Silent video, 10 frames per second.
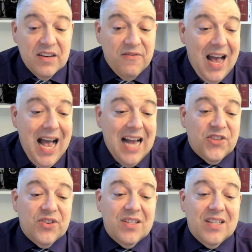
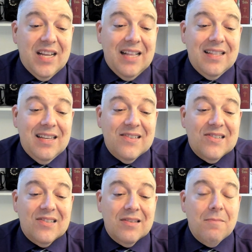action than
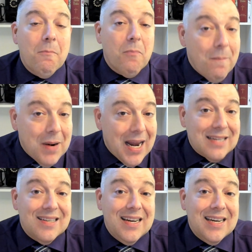this
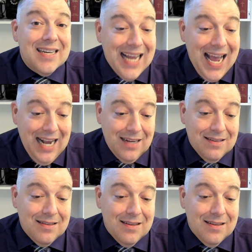perplexing text.